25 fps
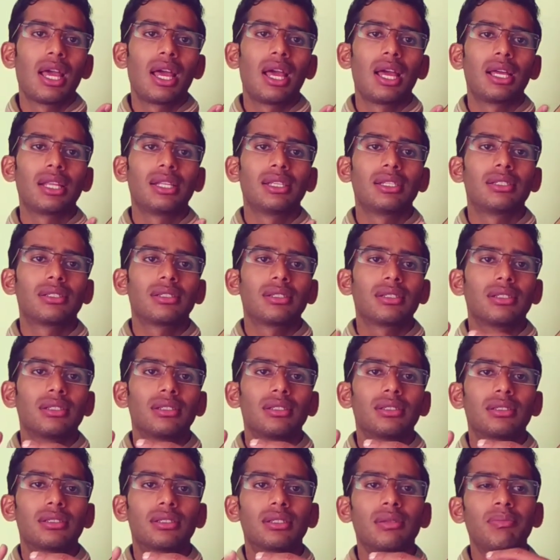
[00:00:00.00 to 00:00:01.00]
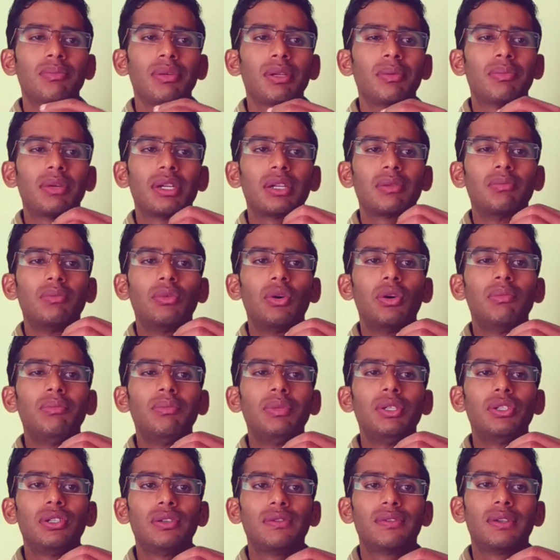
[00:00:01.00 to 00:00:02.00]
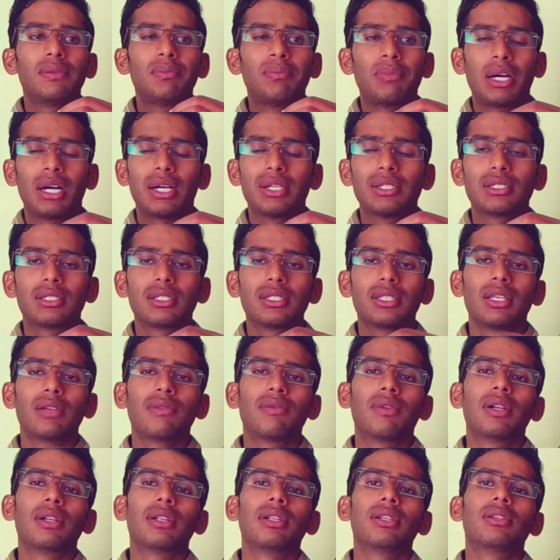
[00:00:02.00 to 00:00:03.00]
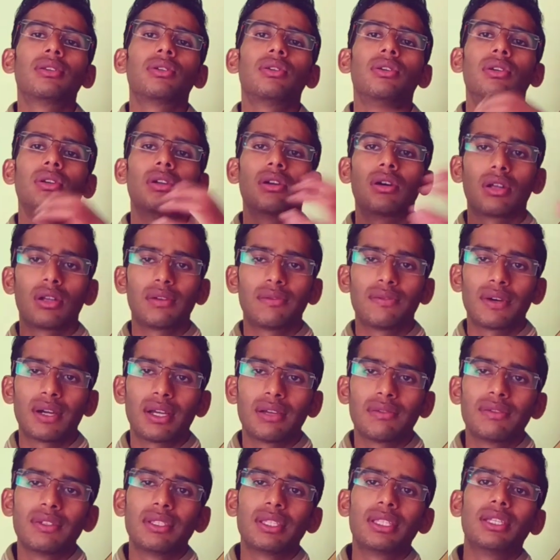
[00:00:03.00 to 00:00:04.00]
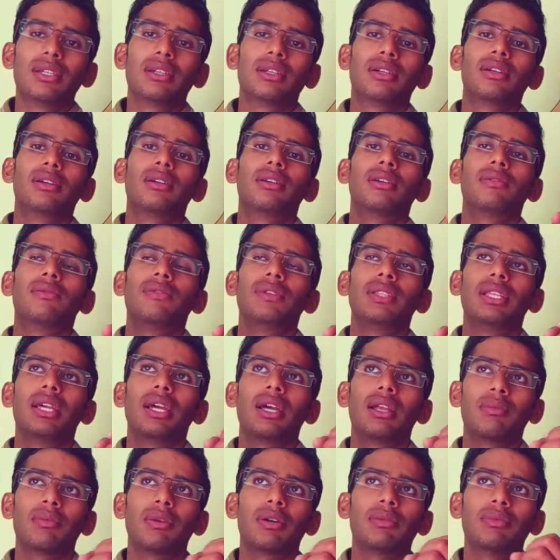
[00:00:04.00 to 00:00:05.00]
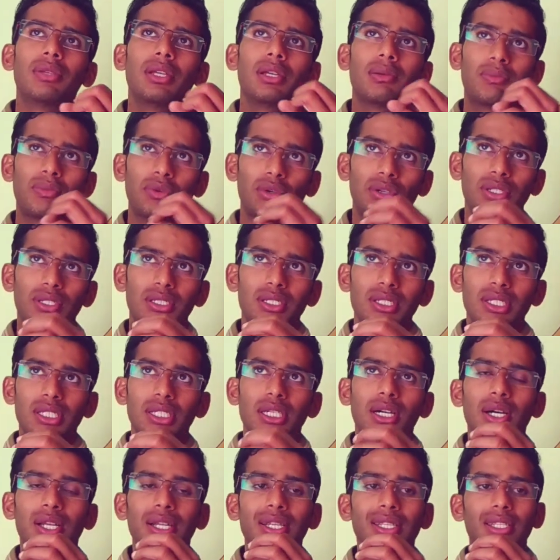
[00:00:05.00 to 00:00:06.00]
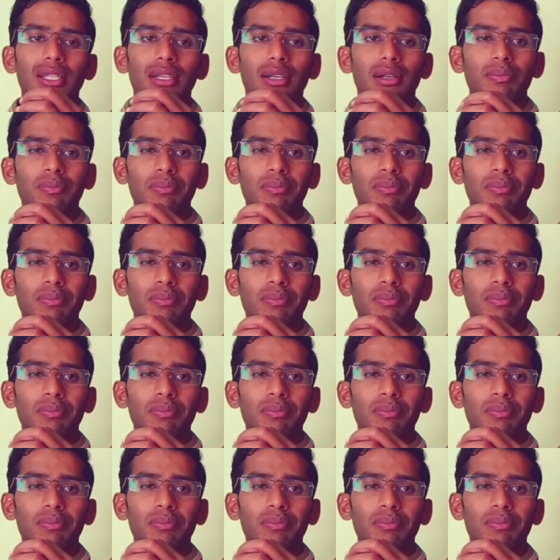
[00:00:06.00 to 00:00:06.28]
And simple but more beautiful past they wanted to glorify with their with the help of their poetry and